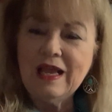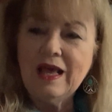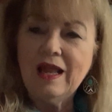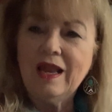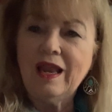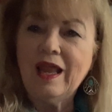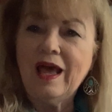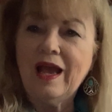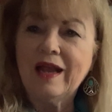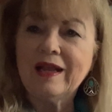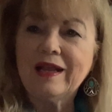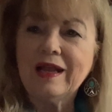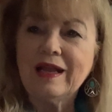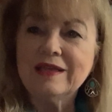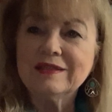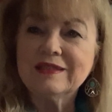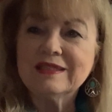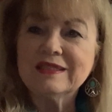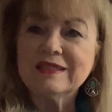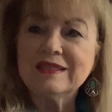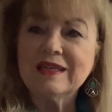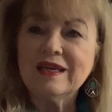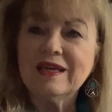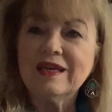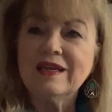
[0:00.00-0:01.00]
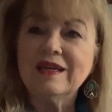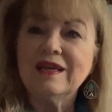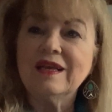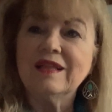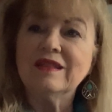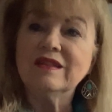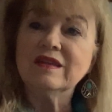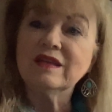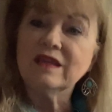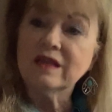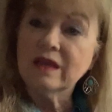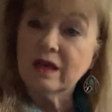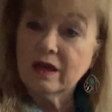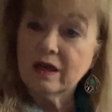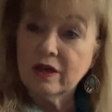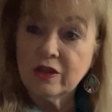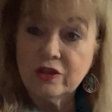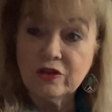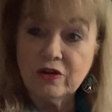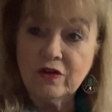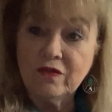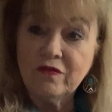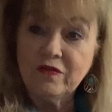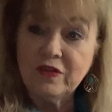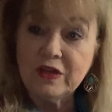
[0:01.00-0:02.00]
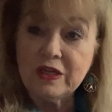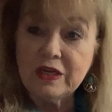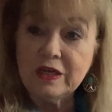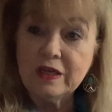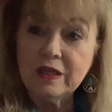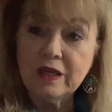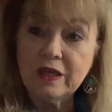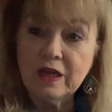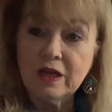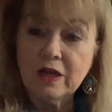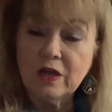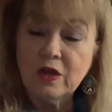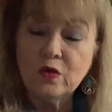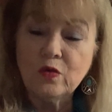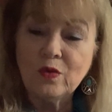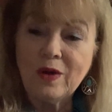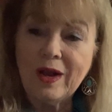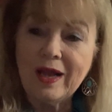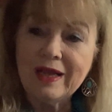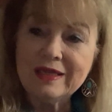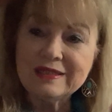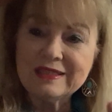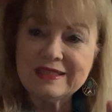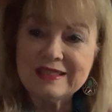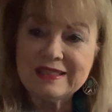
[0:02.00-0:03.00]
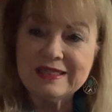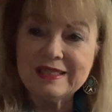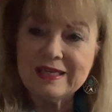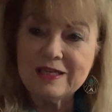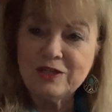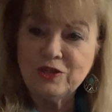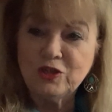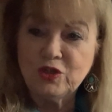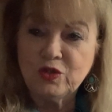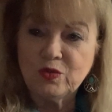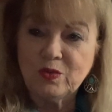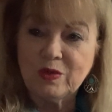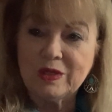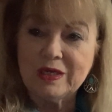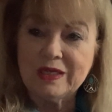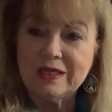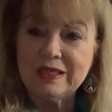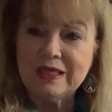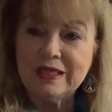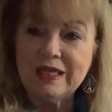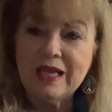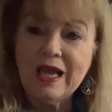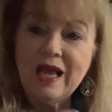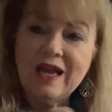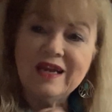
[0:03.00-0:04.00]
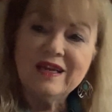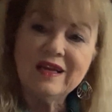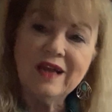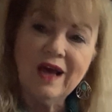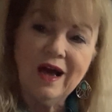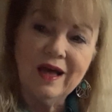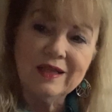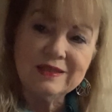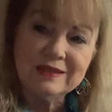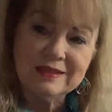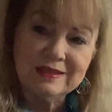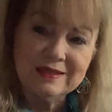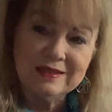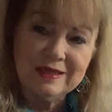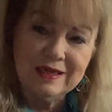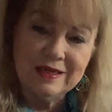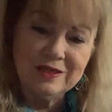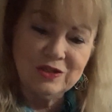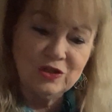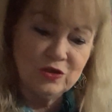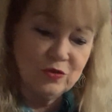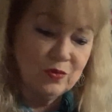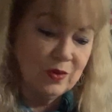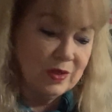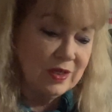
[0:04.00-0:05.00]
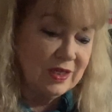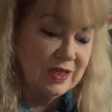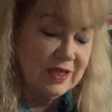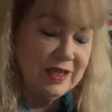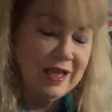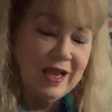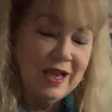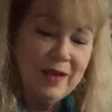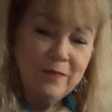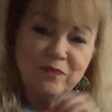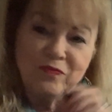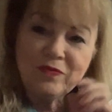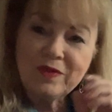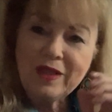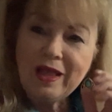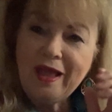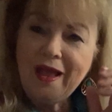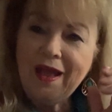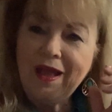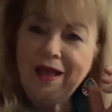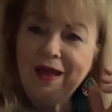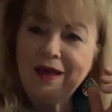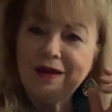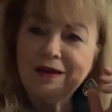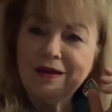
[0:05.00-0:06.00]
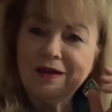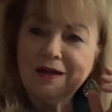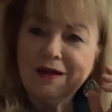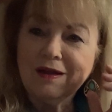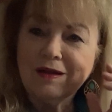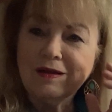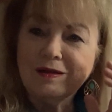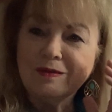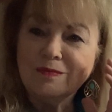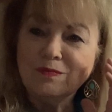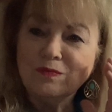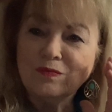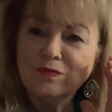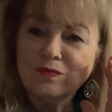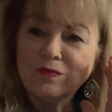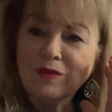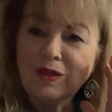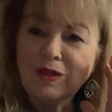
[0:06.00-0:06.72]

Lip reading: Like I said in the other video, write sensually, not sexually. And